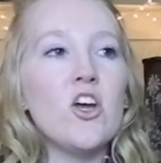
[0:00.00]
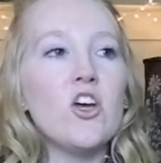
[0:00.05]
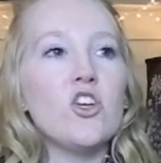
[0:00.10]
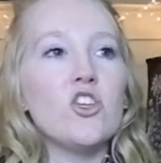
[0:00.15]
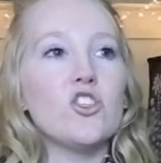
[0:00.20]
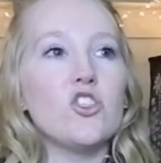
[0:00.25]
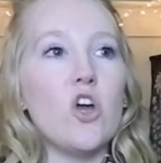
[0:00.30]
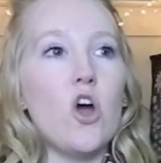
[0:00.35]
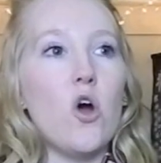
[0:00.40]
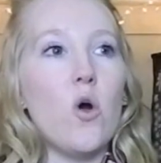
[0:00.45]

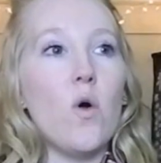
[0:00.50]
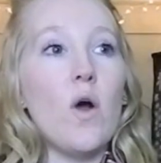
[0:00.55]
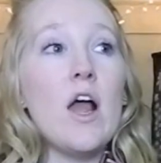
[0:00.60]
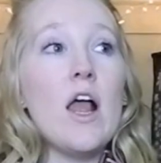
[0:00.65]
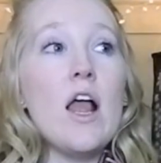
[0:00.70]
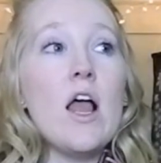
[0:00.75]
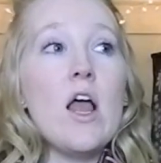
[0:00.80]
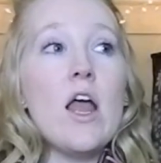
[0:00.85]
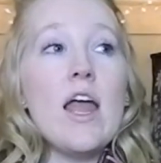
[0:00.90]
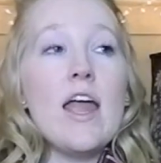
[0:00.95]
So
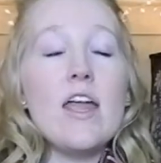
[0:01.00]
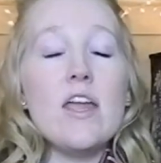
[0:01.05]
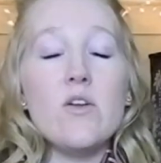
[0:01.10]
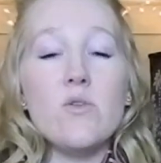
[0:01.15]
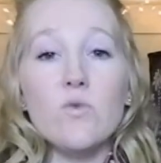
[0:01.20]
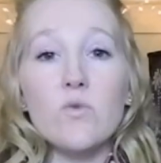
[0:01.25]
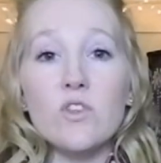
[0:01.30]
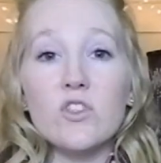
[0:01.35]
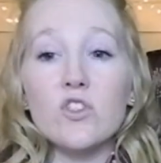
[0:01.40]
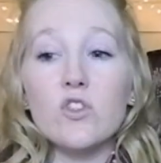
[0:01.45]

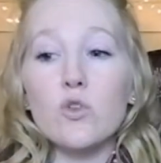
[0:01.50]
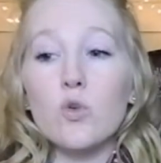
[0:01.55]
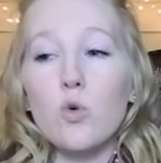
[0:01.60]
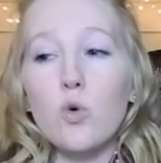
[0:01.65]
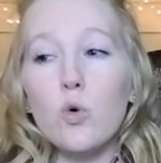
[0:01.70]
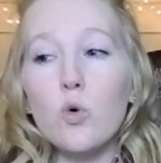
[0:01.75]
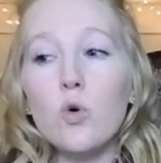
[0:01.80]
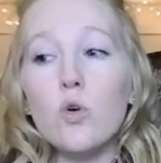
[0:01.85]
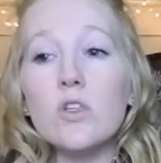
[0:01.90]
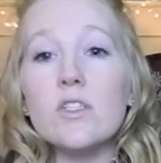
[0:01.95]
it was
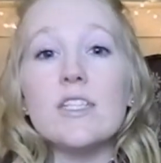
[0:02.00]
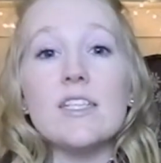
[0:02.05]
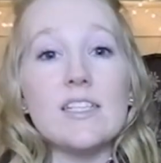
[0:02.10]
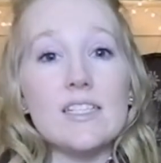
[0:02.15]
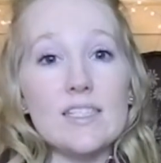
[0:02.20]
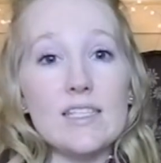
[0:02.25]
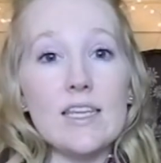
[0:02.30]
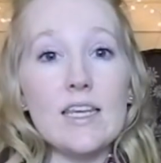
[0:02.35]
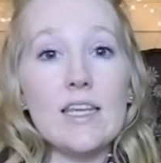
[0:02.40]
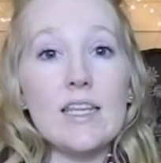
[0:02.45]
cool to
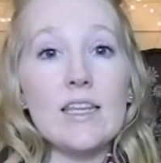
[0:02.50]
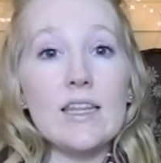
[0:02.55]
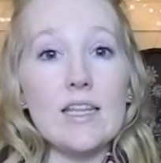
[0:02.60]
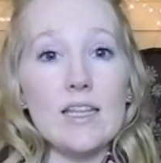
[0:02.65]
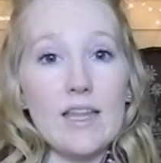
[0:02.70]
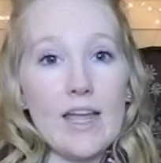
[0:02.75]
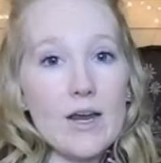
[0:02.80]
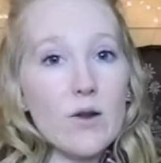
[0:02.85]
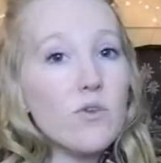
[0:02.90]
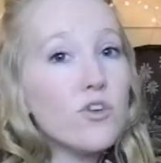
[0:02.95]
see the
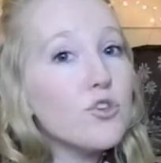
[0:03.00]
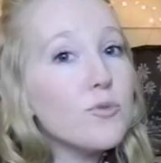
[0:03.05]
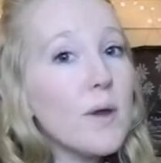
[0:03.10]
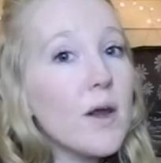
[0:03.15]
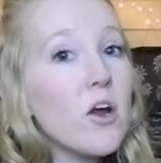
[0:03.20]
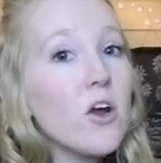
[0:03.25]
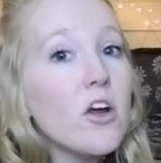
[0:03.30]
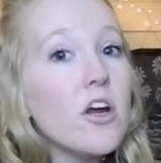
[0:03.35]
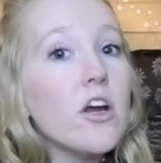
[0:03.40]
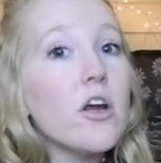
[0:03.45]
language
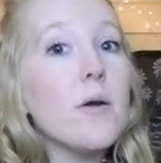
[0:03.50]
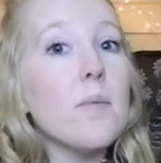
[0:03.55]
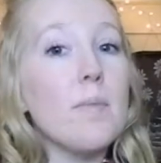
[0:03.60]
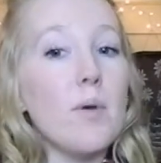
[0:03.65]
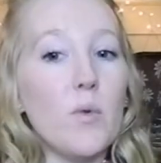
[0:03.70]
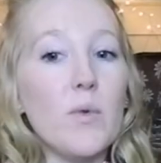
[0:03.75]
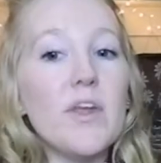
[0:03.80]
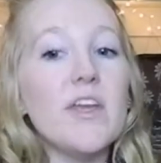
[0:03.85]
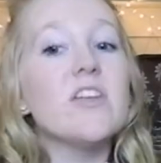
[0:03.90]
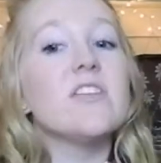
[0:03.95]
barrier,
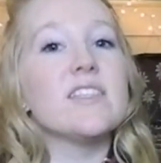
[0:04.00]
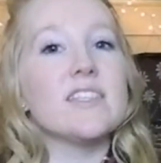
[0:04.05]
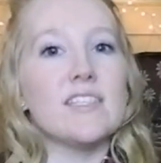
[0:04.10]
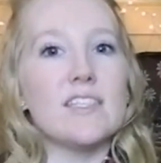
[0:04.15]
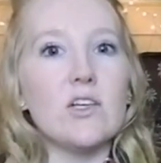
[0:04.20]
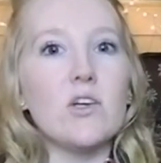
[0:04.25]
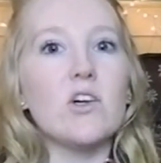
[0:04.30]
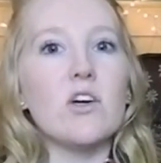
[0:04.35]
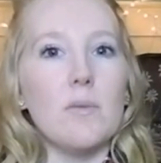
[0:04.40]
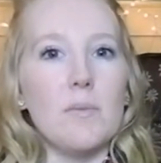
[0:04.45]
but we could
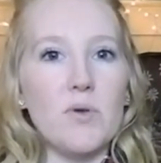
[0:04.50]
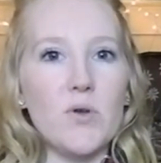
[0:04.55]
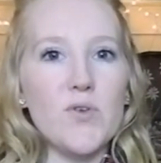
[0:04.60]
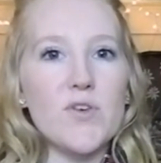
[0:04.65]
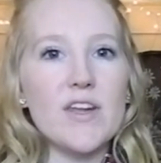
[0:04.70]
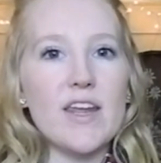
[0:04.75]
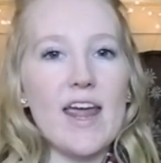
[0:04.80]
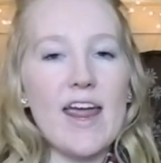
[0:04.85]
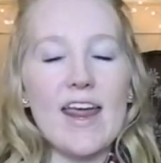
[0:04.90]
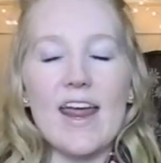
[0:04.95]
still
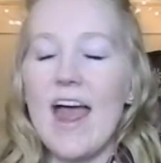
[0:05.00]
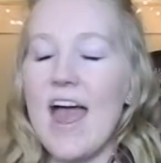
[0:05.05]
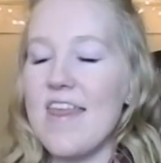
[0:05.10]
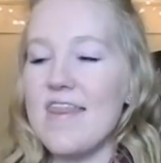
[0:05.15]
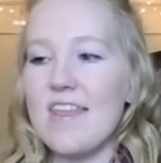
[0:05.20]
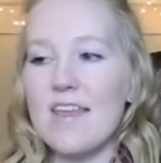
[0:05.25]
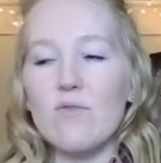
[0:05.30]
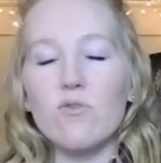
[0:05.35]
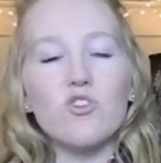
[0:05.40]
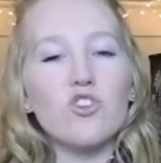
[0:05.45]
communicate,
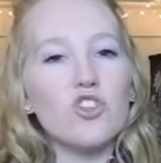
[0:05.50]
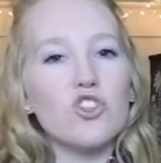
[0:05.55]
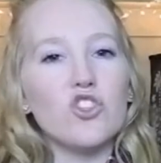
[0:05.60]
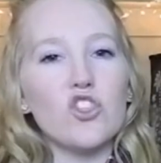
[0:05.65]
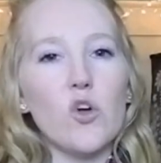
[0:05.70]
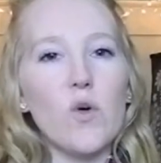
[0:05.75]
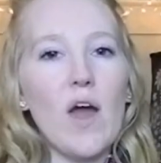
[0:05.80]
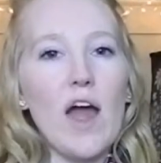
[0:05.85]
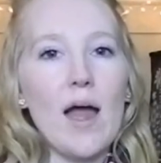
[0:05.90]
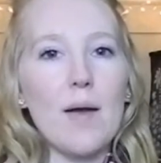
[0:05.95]
and they were just
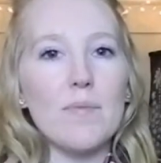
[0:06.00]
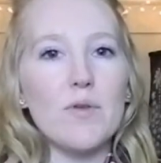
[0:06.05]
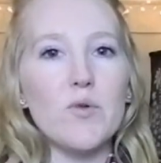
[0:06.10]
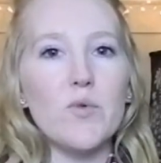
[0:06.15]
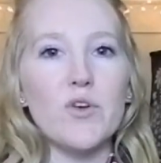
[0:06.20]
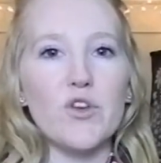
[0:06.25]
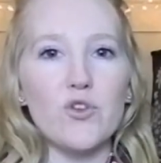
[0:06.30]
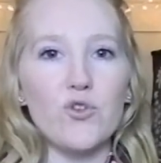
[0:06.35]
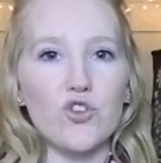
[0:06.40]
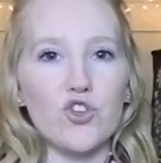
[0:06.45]
so happy
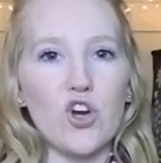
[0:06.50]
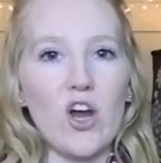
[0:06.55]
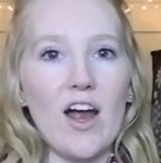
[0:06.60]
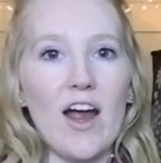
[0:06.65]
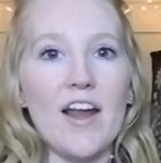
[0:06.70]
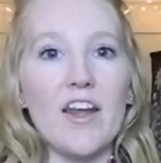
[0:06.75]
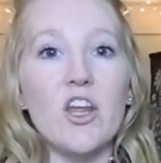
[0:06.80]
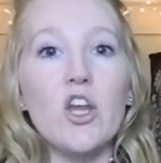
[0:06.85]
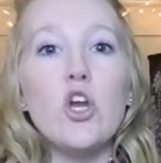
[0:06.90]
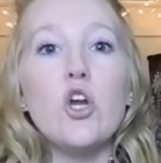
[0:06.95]
when you
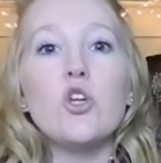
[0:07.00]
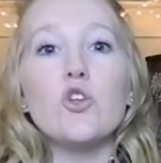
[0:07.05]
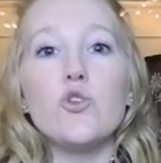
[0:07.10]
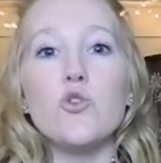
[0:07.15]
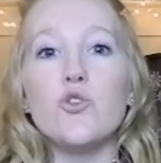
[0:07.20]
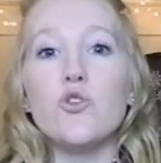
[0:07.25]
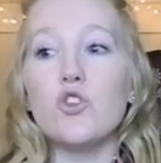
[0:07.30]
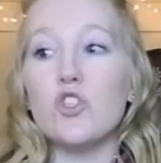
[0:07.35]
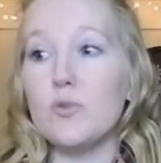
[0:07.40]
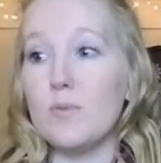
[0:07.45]
tried
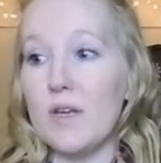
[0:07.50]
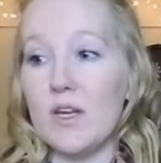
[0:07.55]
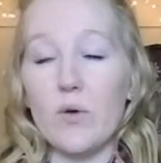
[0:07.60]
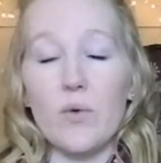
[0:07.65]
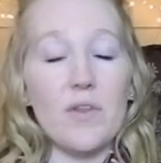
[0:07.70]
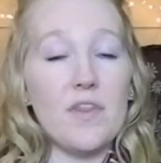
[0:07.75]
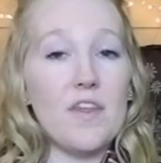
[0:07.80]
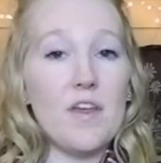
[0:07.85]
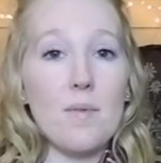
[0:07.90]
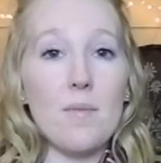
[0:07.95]
to speak
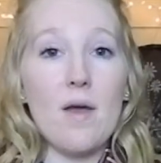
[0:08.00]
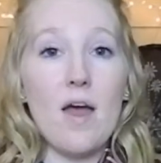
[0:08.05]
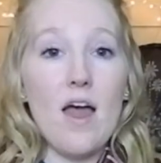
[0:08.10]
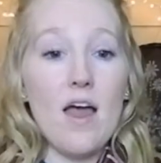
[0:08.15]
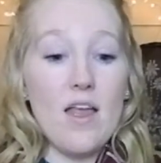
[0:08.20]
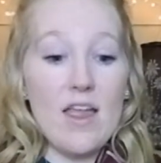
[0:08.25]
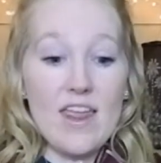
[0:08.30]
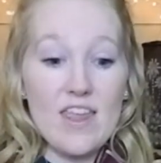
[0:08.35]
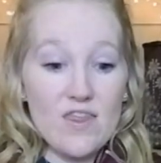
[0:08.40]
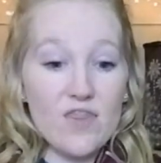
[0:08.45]
with them
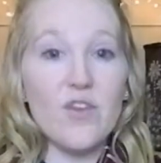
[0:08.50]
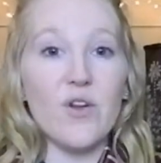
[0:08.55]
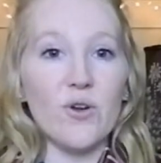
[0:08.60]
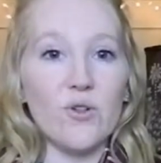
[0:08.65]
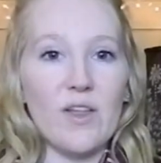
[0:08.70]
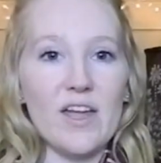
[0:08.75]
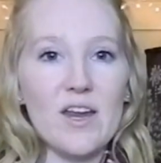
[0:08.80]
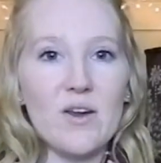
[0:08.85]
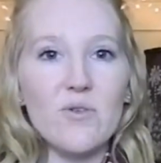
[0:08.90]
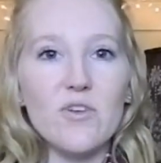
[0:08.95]
in their
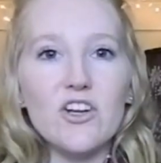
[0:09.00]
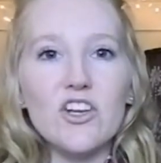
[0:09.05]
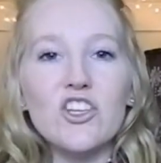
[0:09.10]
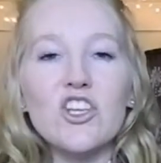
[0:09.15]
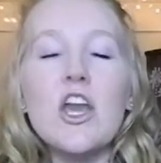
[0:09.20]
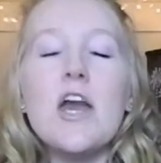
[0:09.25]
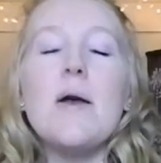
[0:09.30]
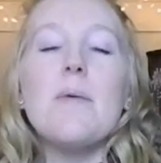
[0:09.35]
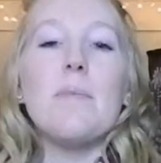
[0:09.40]
language.